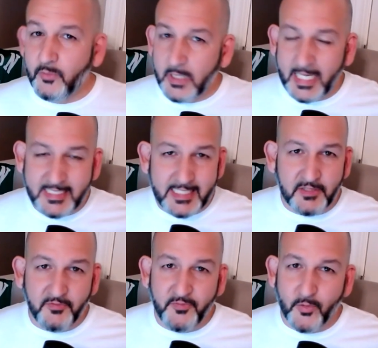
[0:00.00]
We'd like to
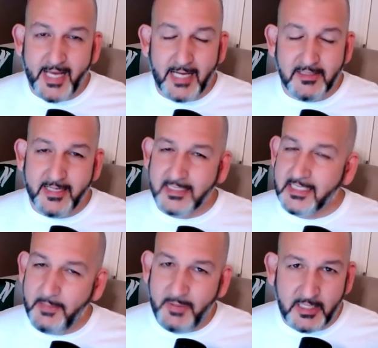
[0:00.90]
get to 4,000 next.
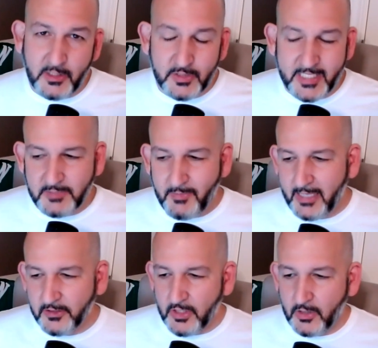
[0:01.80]
Keep hitting those next
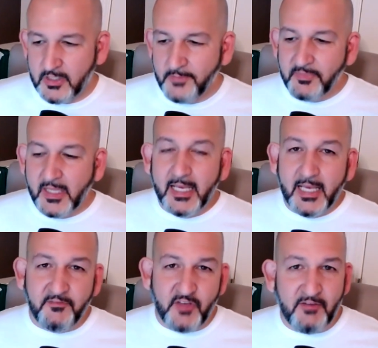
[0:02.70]
milestones.
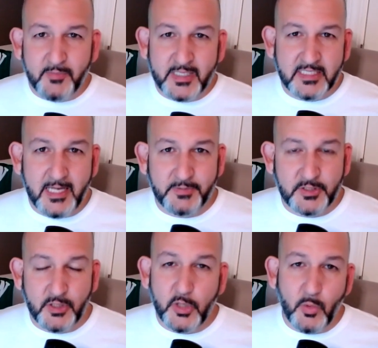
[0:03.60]
If you ever missed an
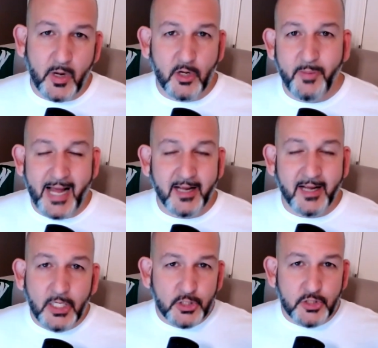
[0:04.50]
episode and you want to go
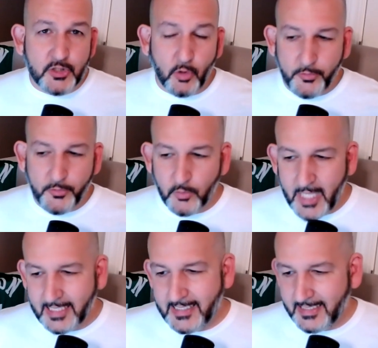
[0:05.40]
back, scroll through
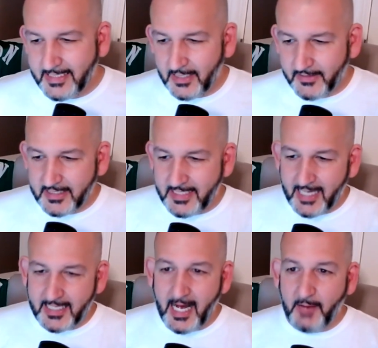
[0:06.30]

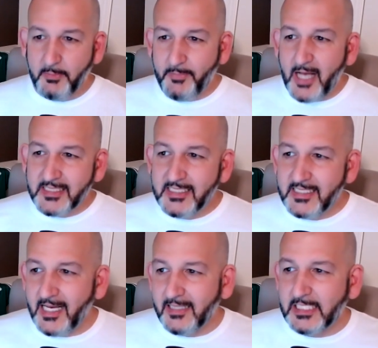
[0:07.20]
LockedOnCeltics.com. The Boston
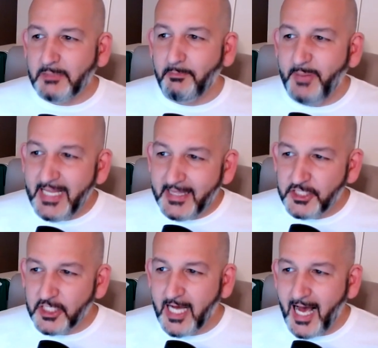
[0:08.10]
Celtics beat the
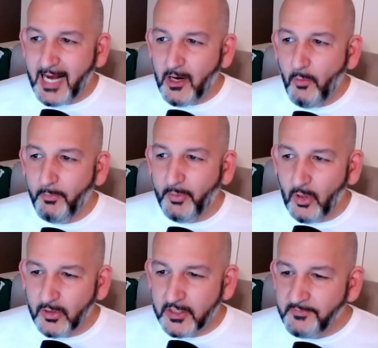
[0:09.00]
Chicago
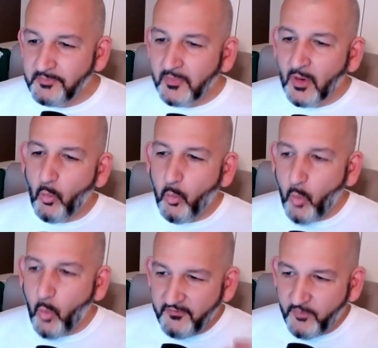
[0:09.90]
Bulls
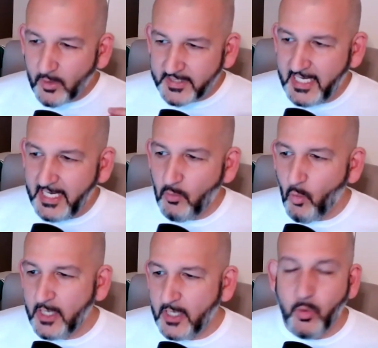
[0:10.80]

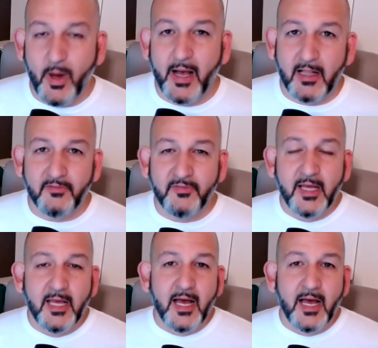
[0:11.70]
114-112.